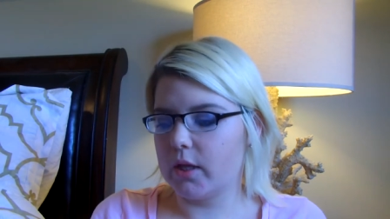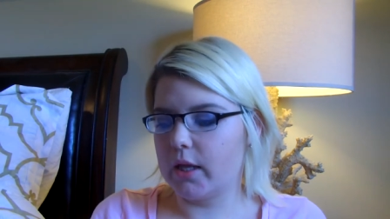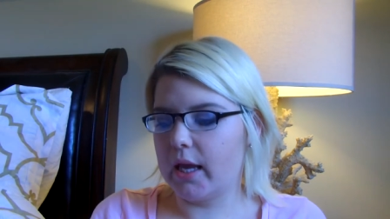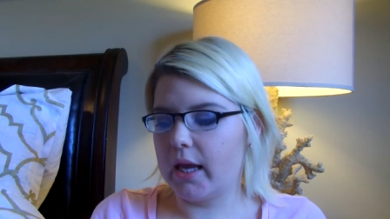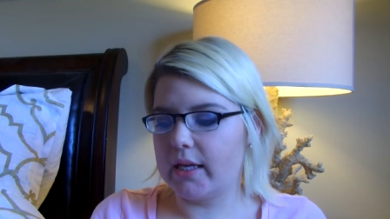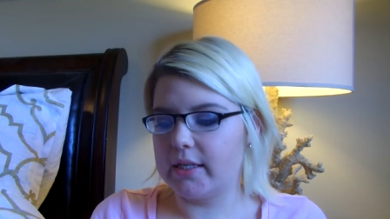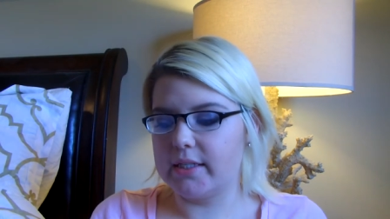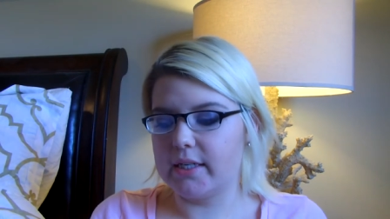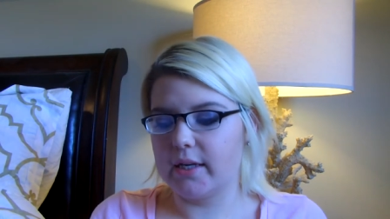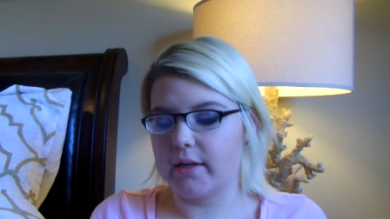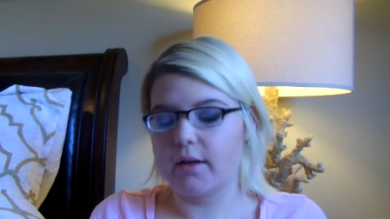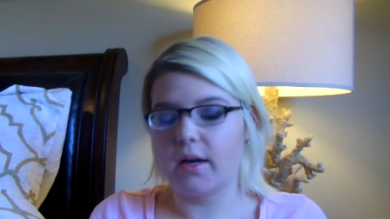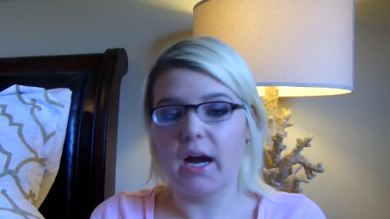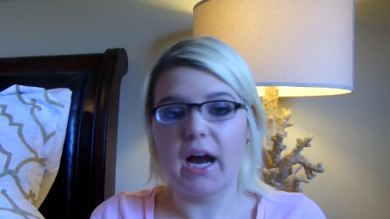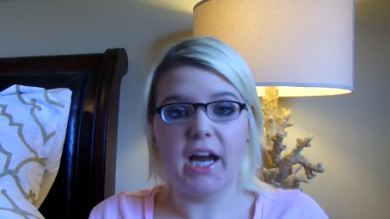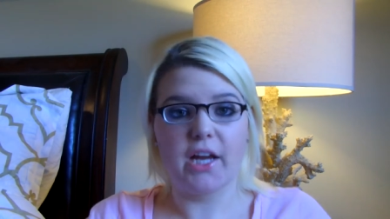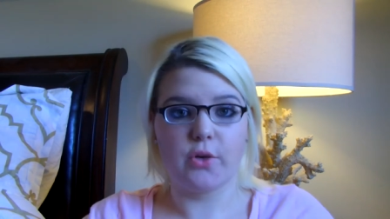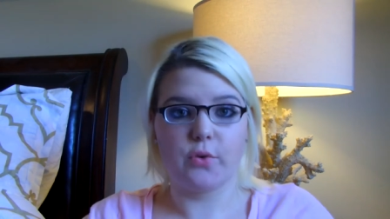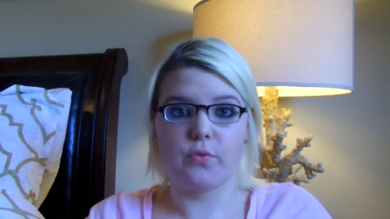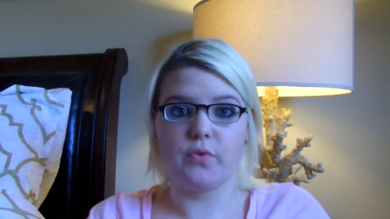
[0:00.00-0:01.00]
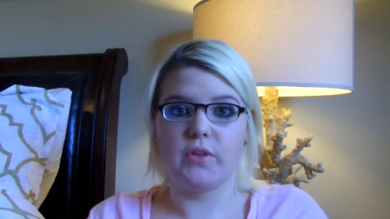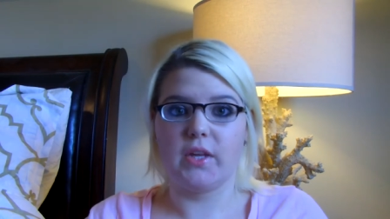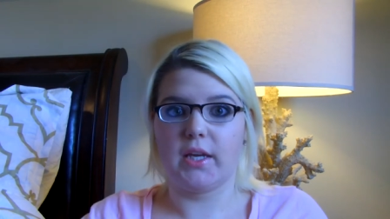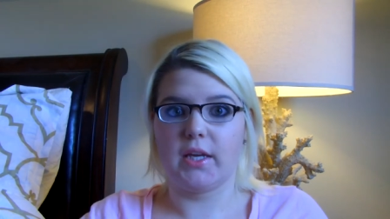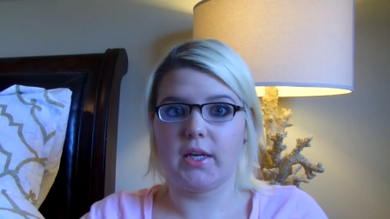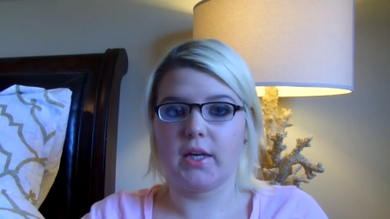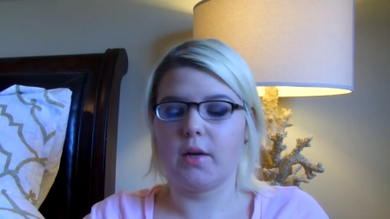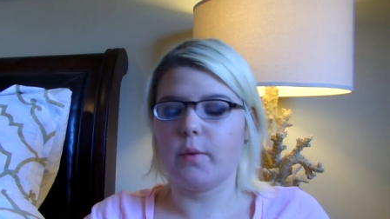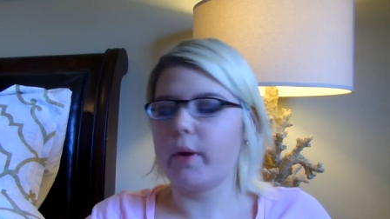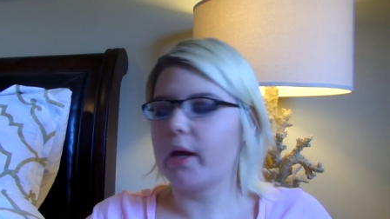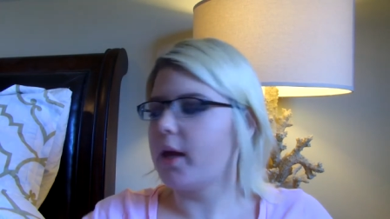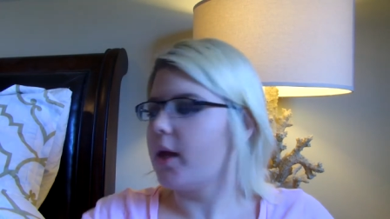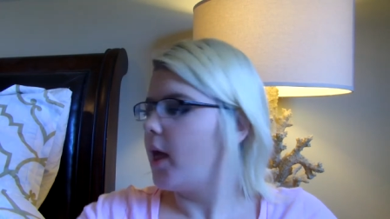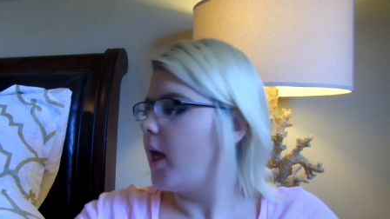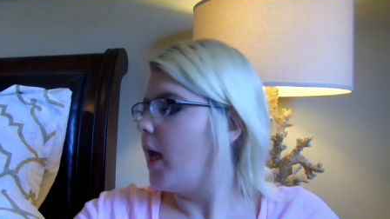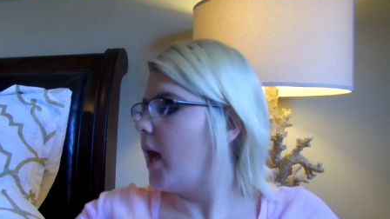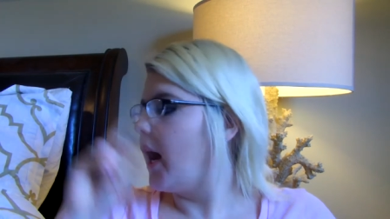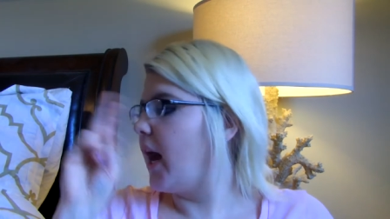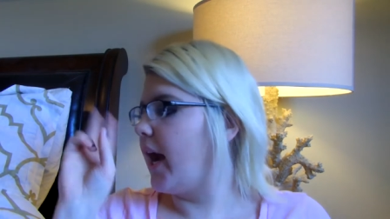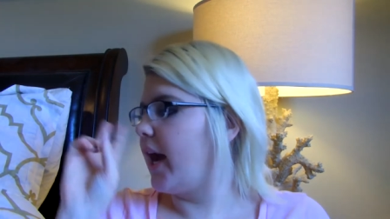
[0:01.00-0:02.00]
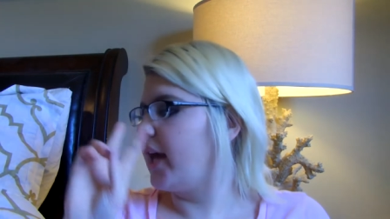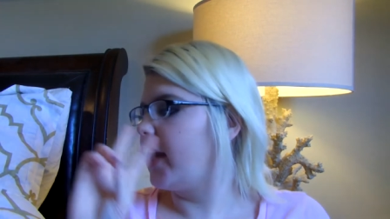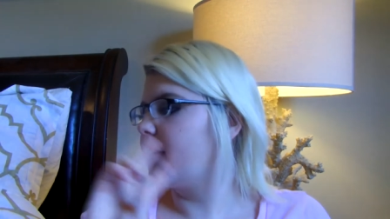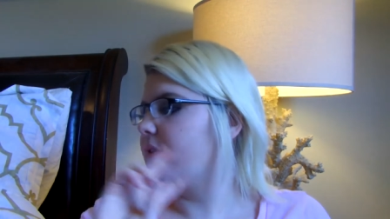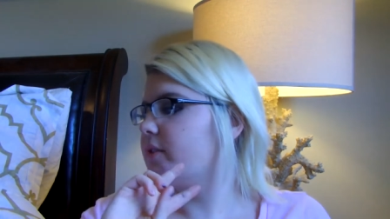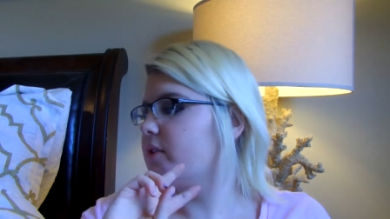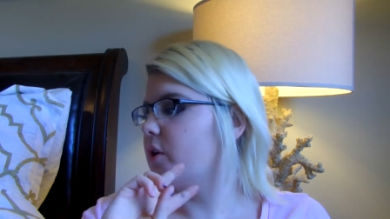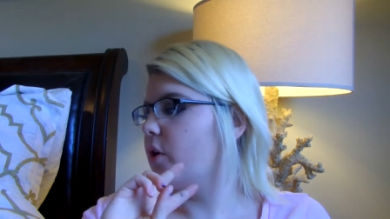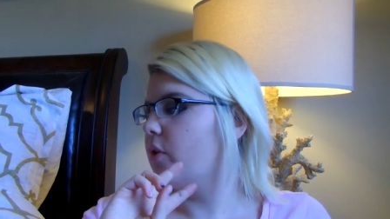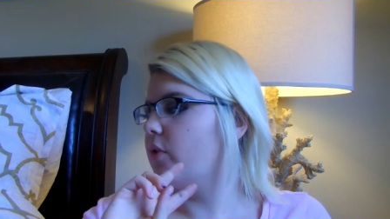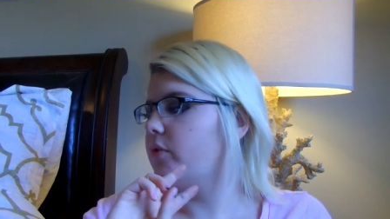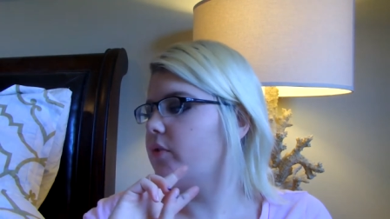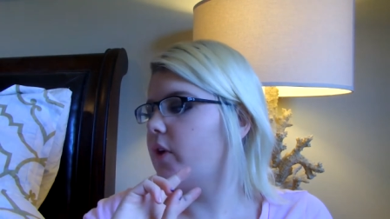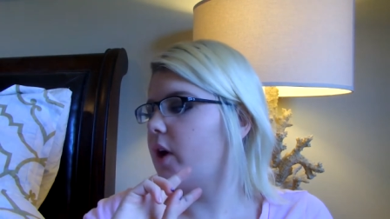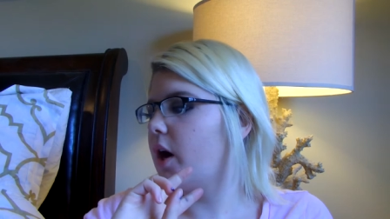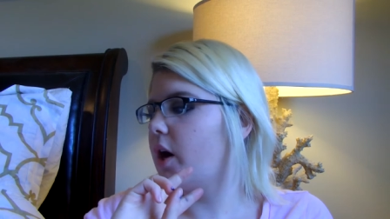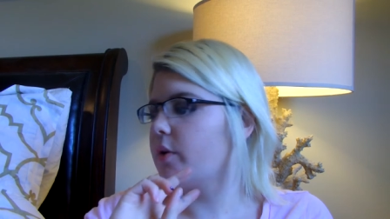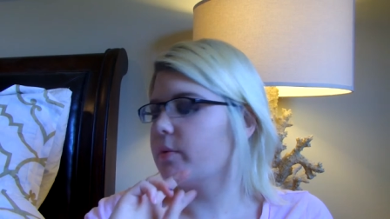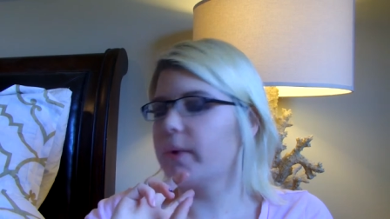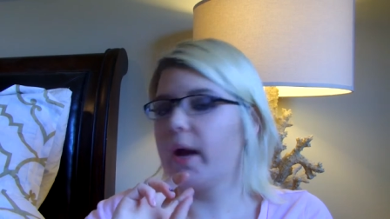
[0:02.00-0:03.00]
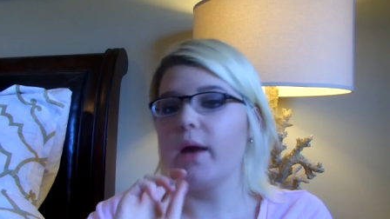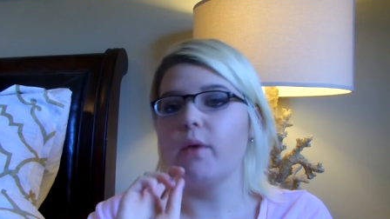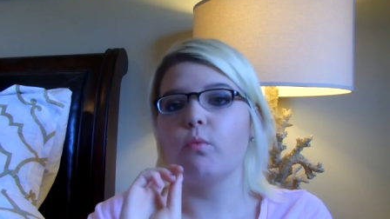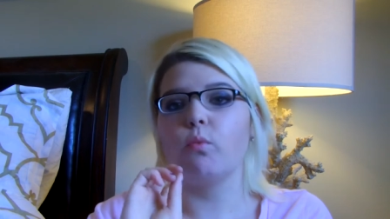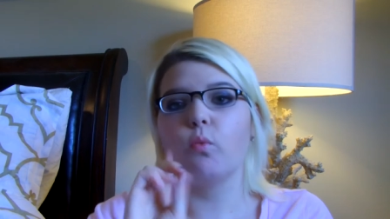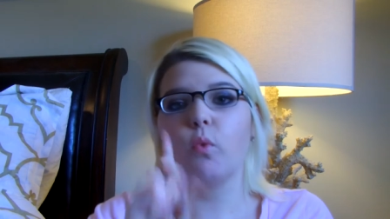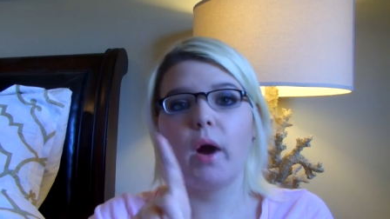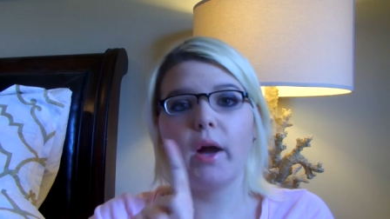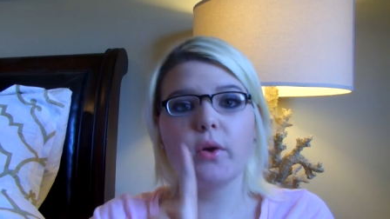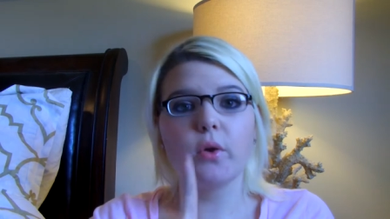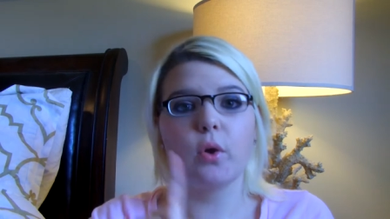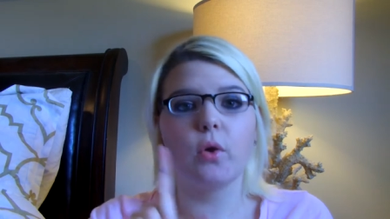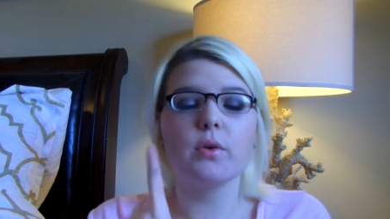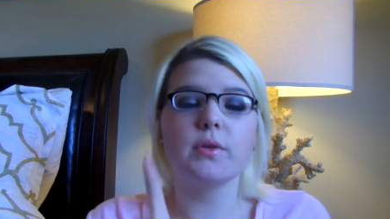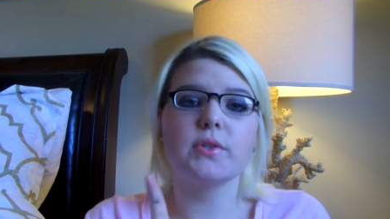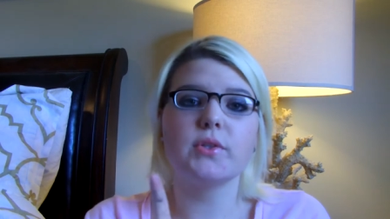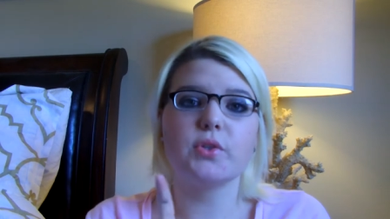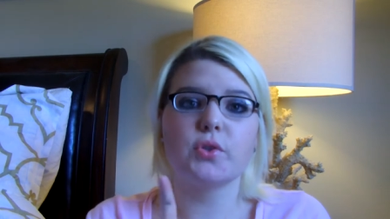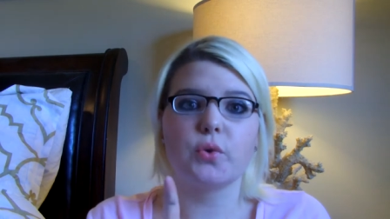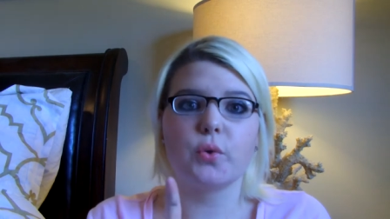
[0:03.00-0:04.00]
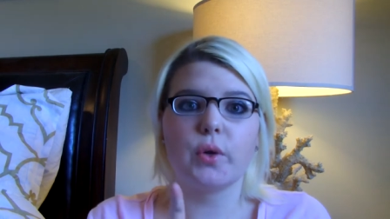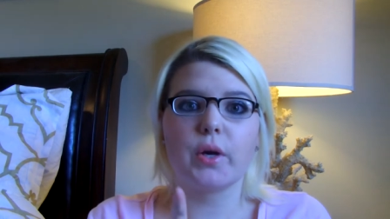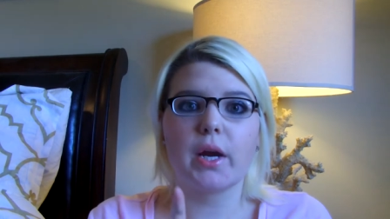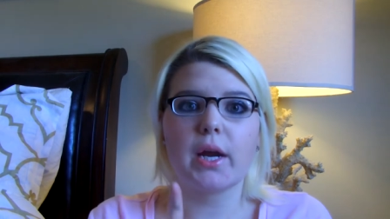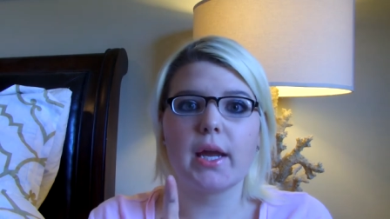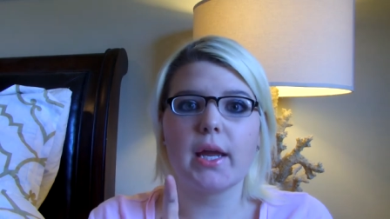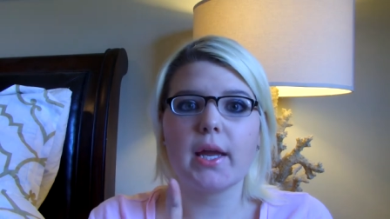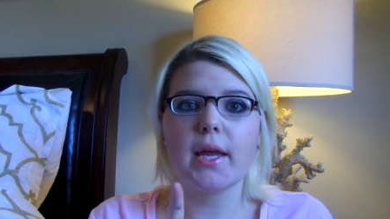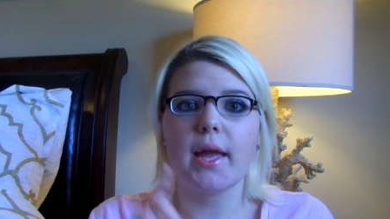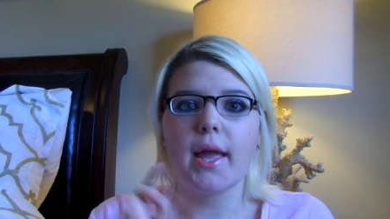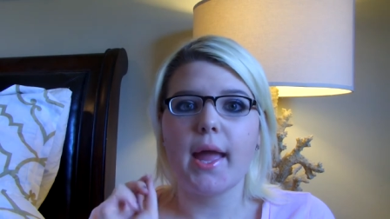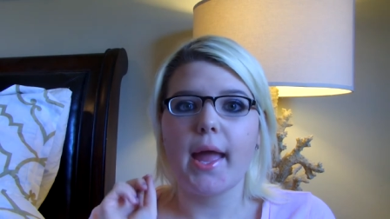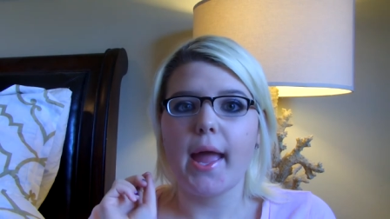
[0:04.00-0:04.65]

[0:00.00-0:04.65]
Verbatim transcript: ending. I don't think anyway. I have so far read one whole story